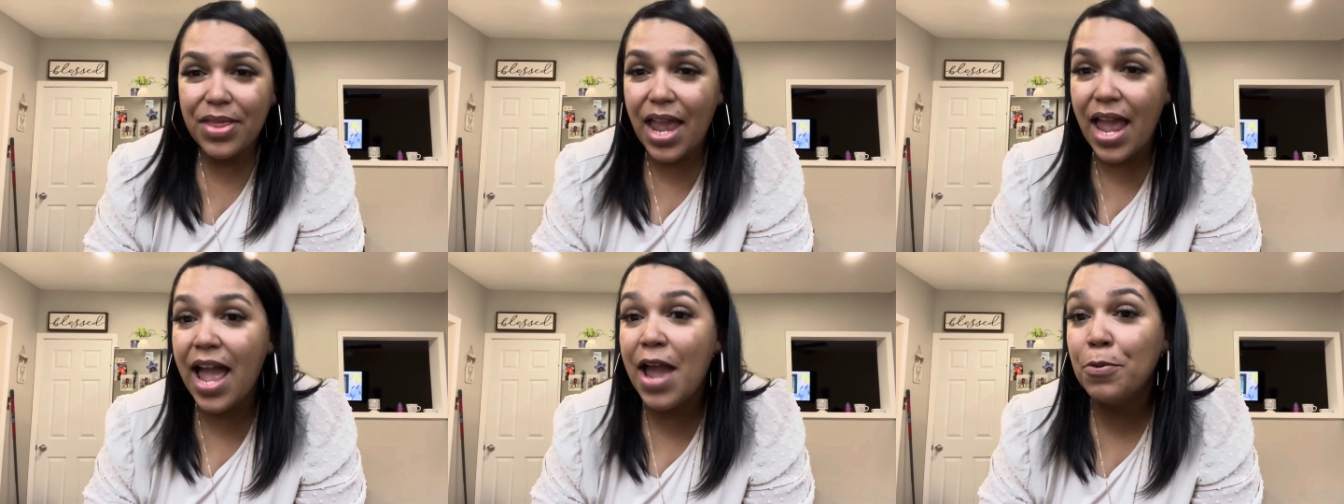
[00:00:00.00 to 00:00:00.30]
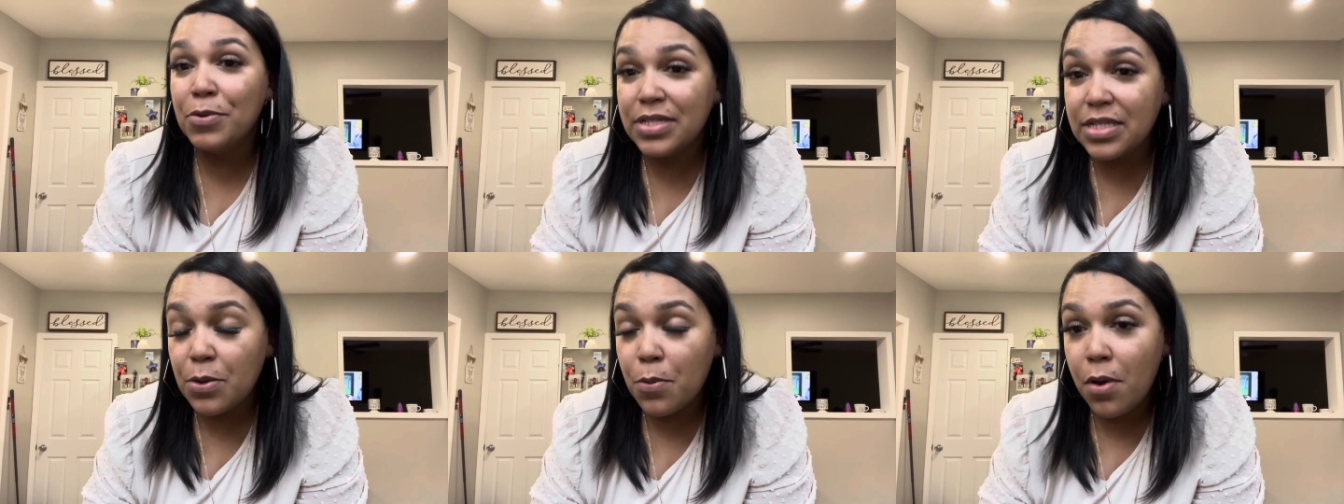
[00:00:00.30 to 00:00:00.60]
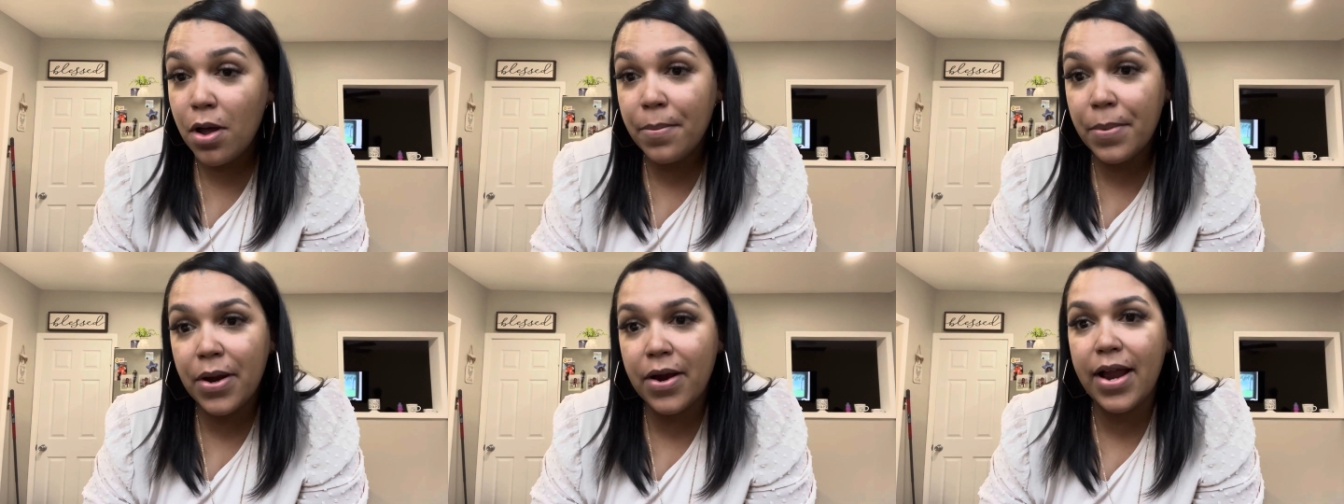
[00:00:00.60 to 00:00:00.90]
I went to
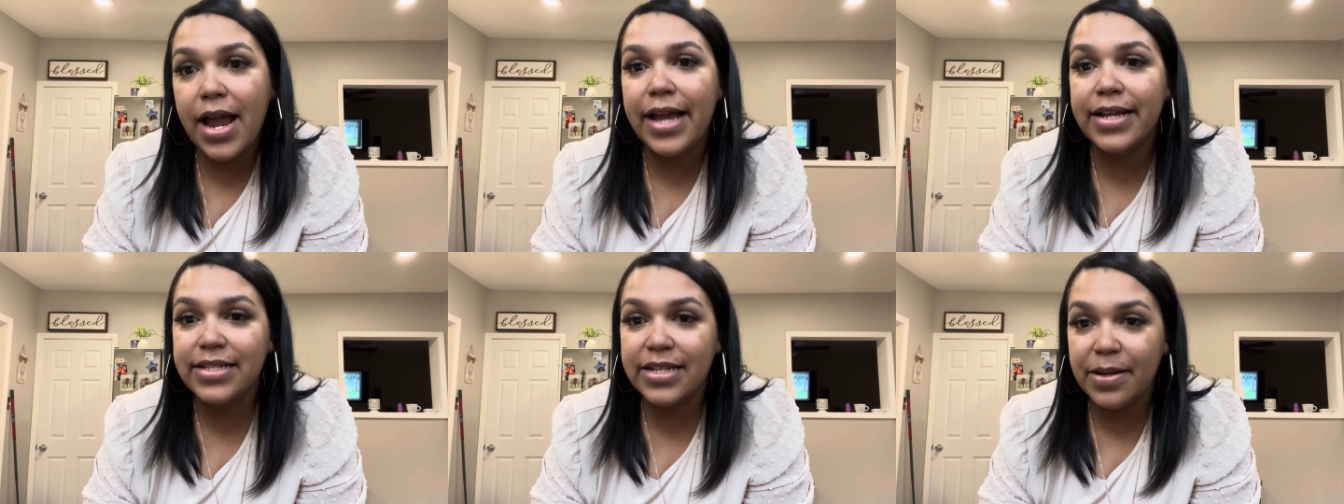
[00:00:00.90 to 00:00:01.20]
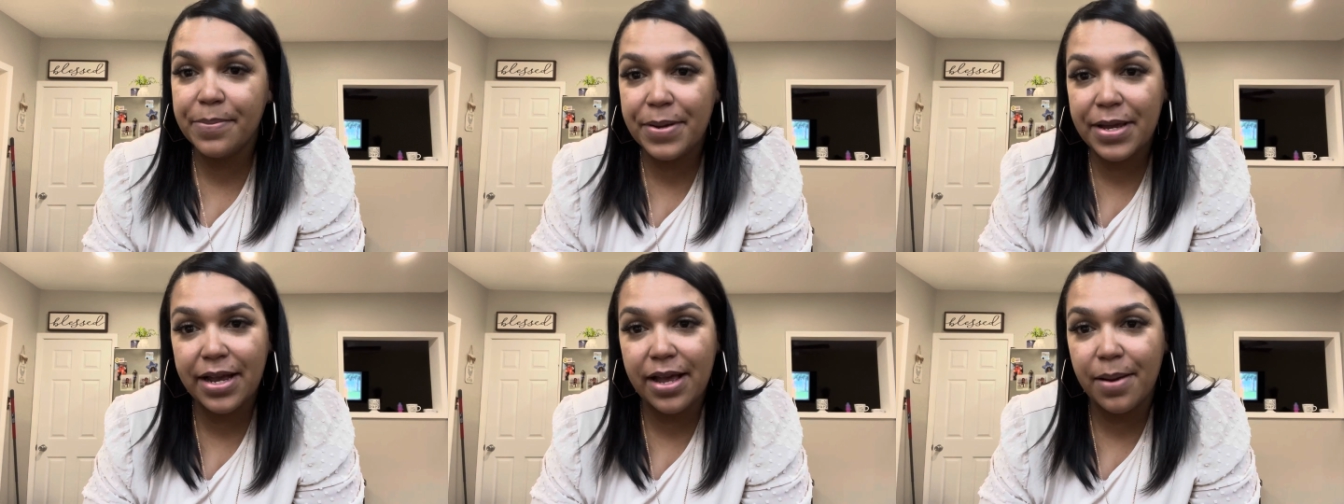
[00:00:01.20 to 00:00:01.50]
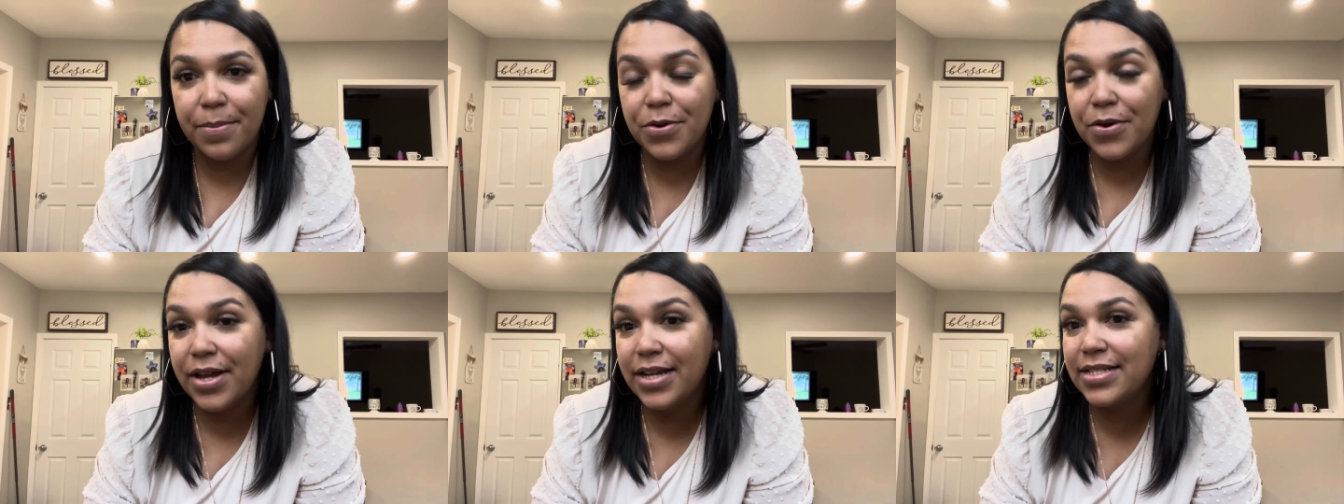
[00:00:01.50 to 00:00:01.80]
Walmart, I did a
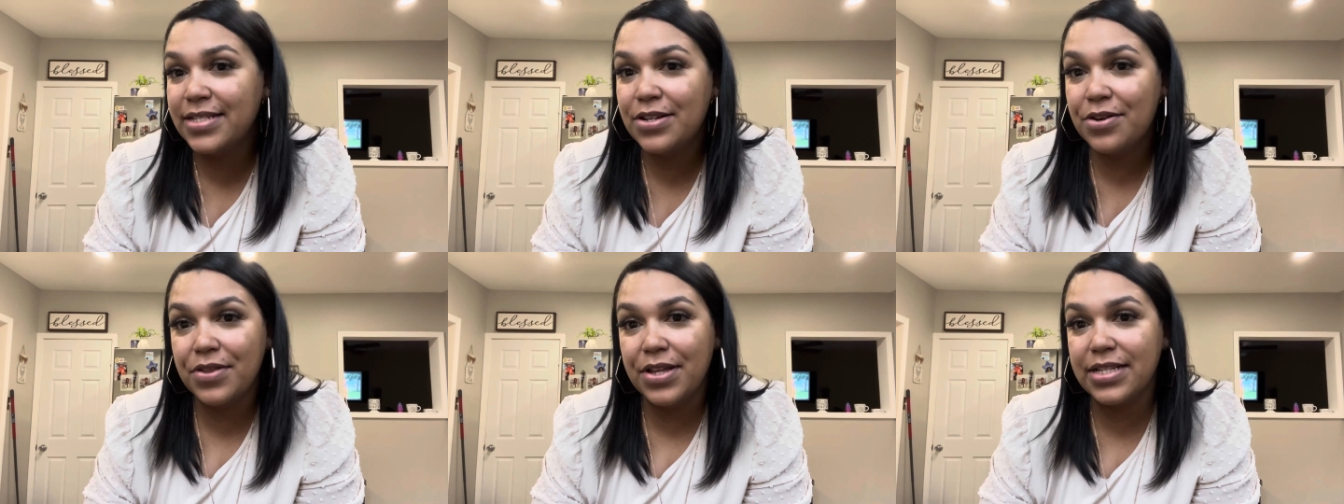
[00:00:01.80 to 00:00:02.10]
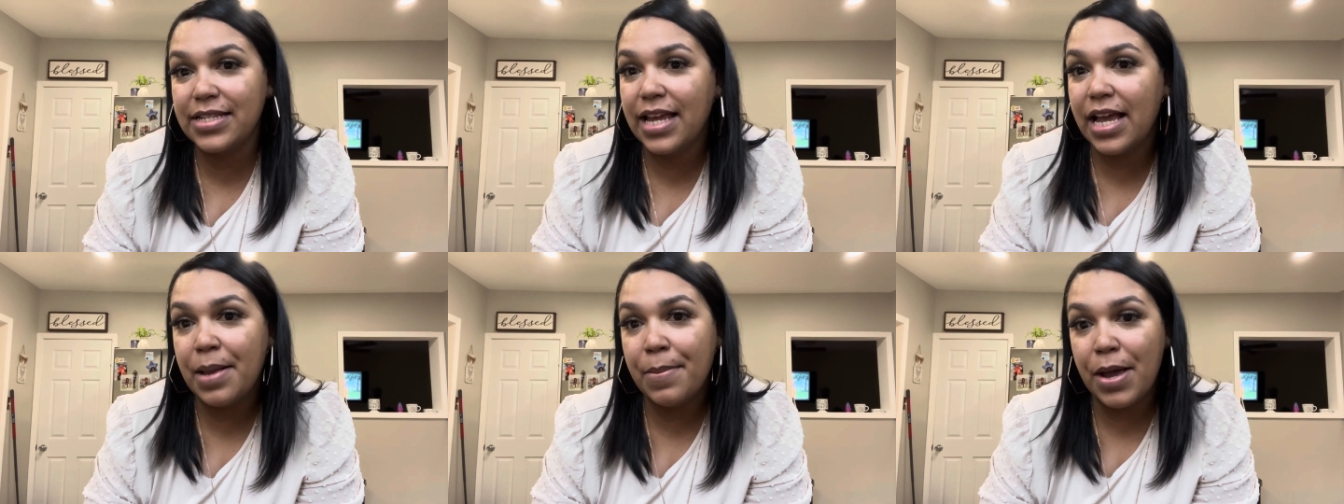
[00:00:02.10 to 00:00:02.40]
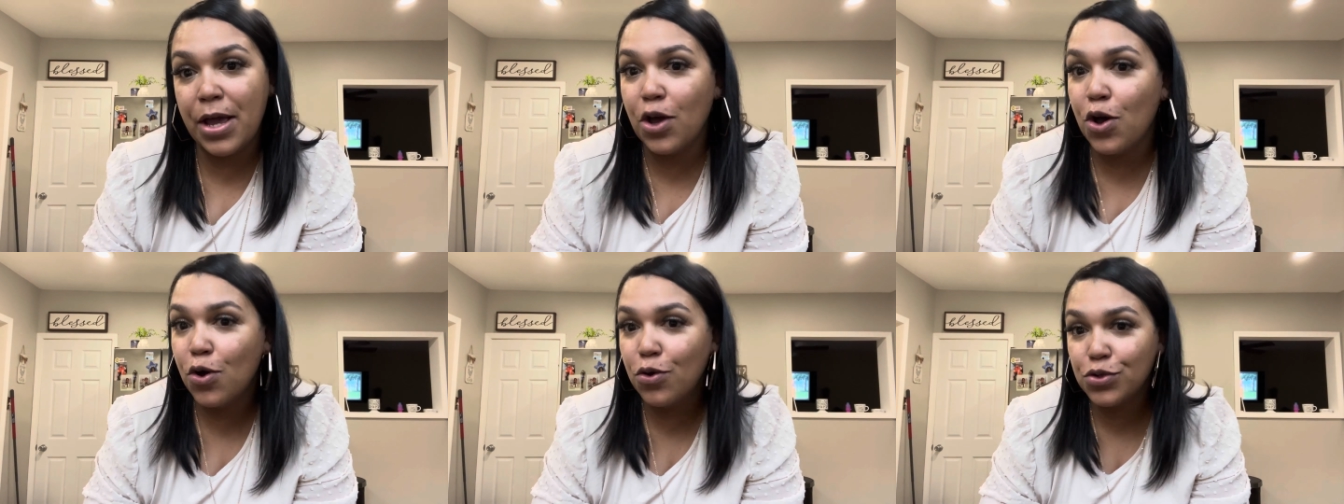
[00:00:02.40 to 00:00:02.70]
pickup. You guys know that's like
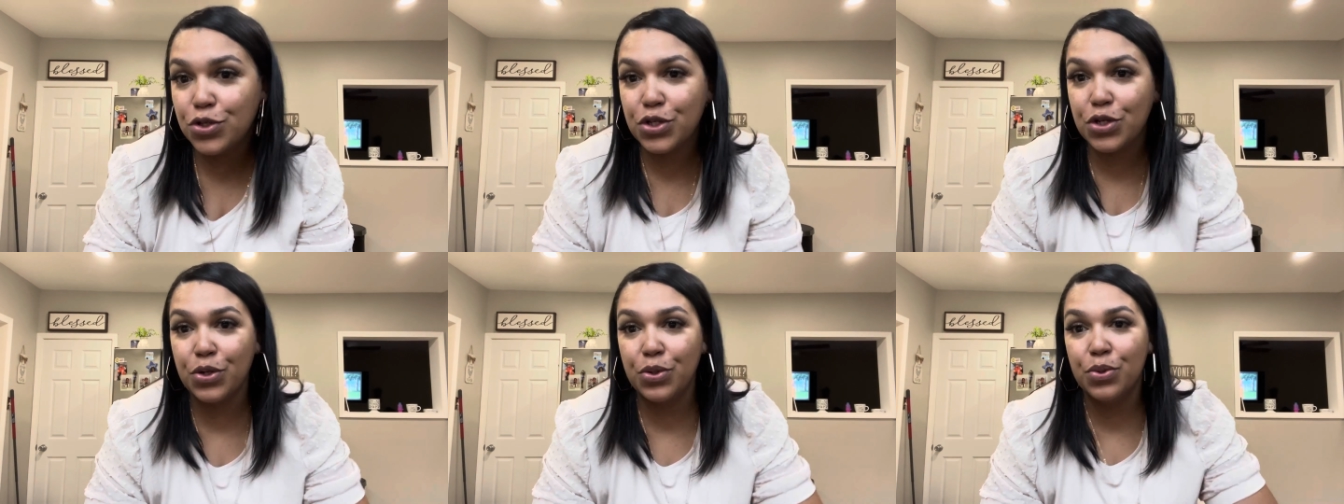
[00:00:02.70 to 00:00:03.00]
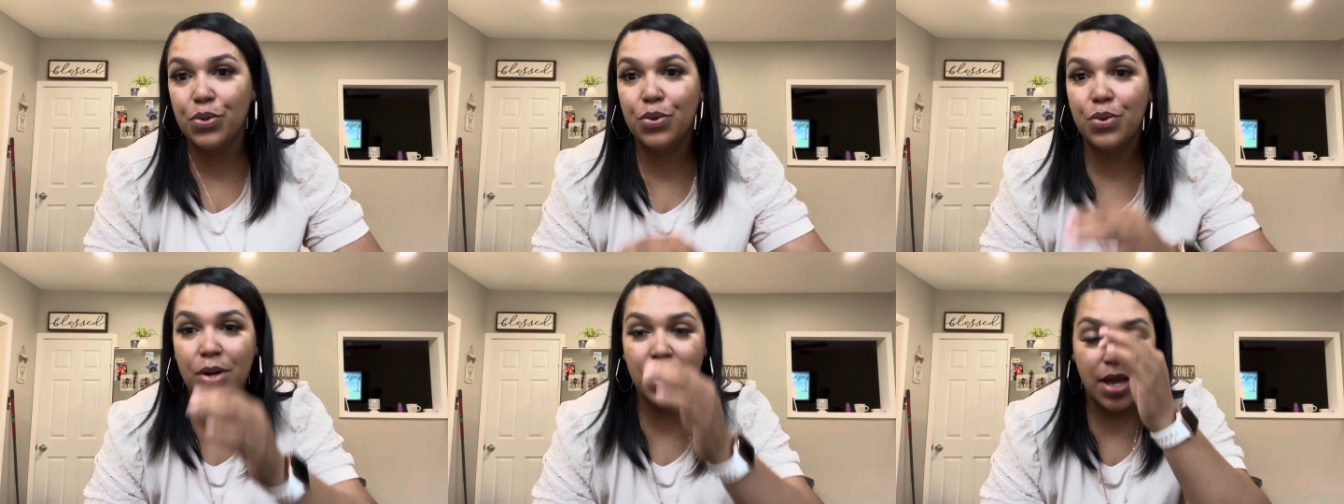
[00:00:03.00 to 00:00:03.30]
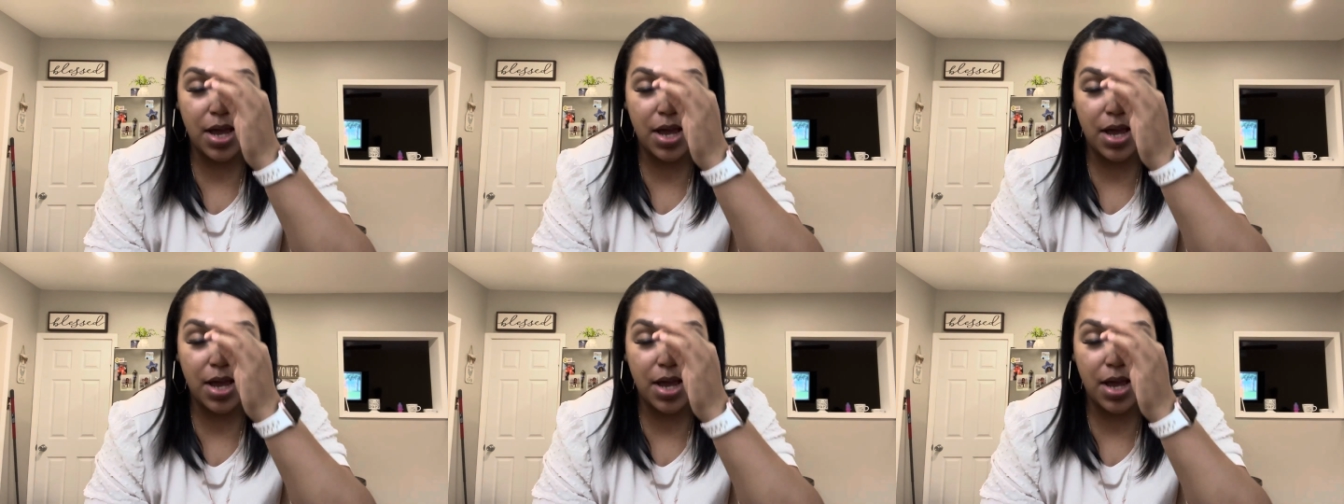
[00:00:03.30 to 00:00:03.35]
my go-to.